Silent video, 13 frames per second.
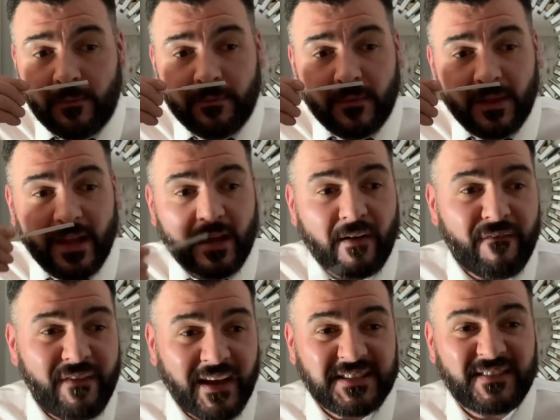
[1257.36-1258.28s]
like a
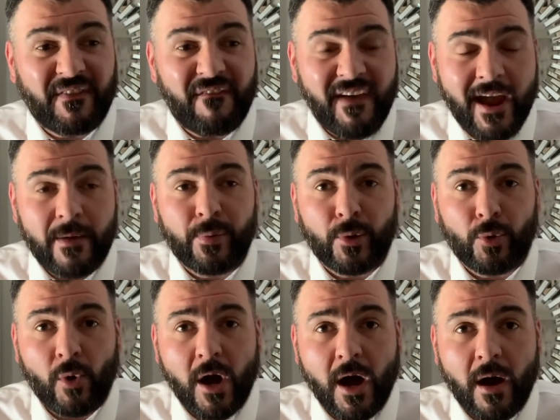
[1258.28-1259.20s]
Vicks Vapor
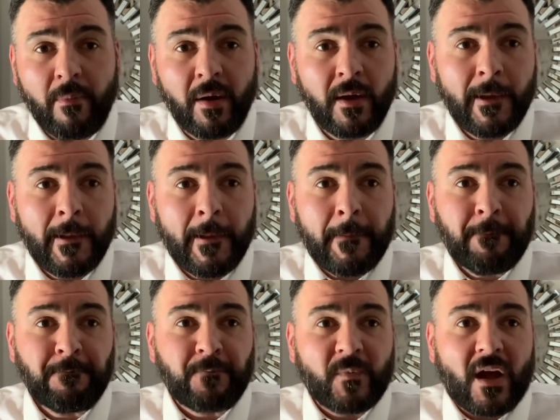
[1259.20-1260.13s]
Rub,
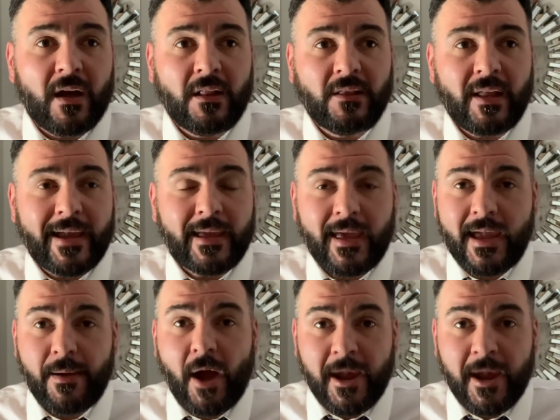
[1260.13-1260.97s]
like a